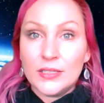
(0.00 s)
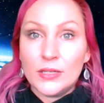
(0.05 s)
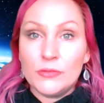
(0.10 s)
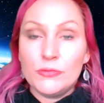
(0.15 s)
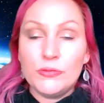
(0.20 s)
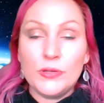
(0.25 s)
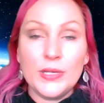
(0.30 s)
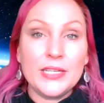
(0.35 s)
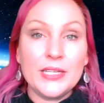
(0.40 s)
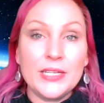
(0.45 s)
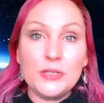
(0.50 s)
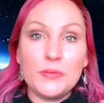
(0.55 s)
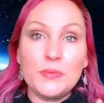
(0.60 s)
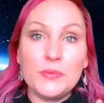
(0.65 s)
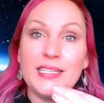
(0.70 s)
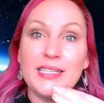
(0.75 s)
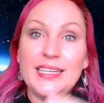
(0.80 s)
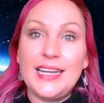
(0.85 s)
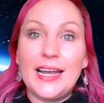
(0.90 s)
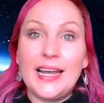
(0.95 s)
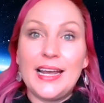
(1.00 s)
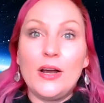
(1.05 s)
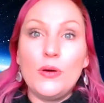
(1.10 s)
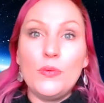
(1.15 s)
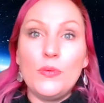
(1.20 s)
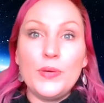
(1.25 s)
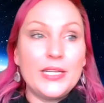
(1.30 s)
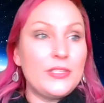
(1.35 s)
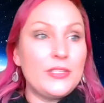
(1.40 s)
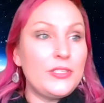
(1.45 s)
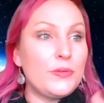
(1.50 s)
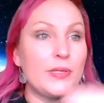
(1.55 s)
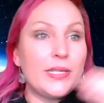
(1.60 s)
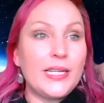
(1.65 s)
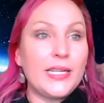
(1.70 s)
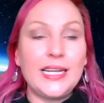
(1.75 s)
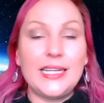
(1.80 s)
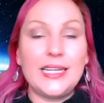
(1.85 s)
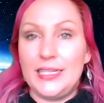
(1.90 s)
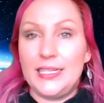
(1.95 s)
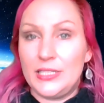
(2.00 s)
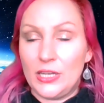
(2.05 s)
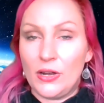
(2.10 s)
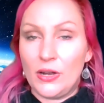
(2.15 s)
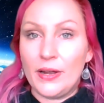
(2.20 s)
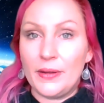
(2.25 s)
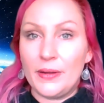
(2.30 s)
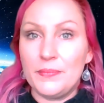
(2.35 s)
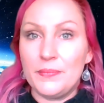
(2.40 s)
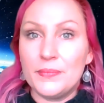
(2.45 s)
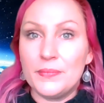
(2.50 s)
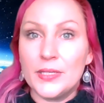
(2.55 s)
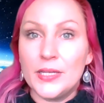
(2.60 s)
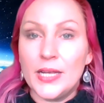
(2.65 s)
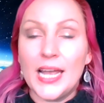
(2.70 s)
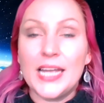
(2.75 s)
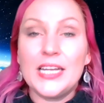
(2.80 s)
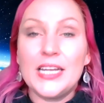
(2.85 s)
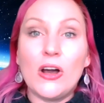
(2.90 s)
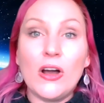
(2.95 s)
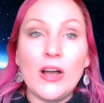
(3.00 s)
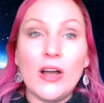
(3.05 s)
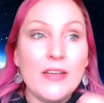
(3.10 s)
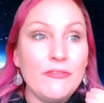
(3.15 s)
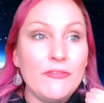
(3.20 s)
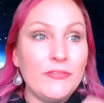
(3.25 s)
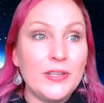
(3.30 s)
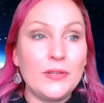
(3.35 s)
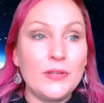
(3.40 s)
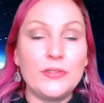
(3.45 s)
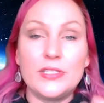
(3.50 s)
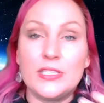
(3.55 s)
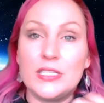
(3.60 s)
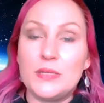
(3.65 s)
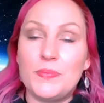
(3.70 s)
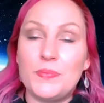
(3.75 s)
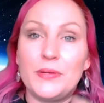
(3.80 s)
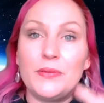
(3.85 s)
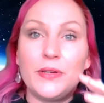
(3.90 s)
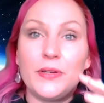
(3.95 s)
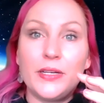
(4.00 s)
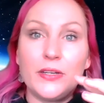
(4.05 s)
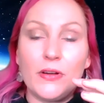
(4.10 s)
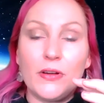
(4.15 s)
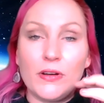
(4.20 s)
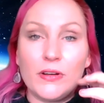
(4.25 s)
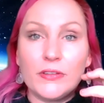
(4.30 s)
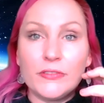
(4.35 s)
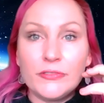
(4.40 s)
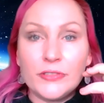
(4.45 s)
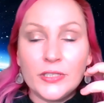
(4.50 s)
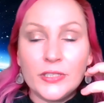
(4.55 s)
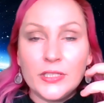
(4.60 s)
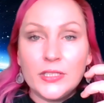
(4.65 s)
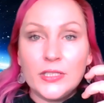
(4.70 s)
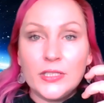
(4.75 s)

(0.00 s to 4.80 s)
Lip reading: If we can do it now, we can do it anytime. And I feel the spirit of,